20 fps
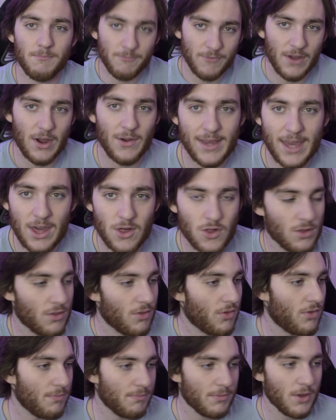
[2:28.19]

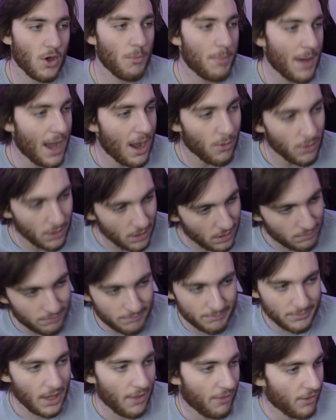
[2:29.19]
variations, no power,
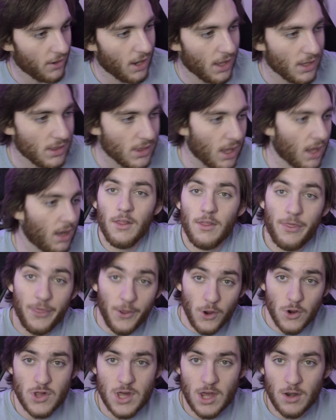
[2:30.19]
nothing like that. The
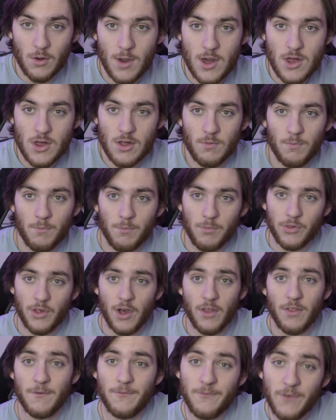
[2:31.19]
third generation
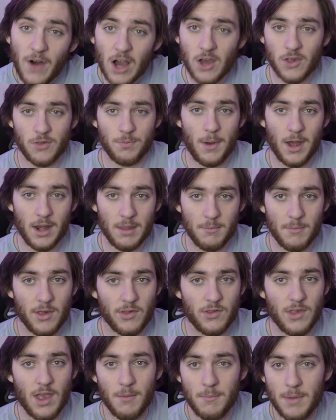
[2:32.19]
saw the Fox Body
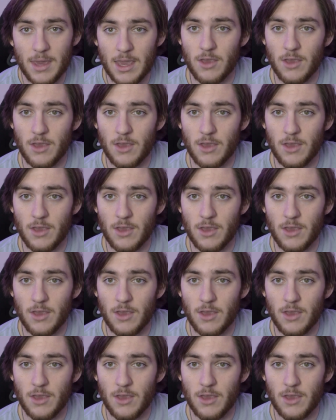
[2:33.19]
Mustang be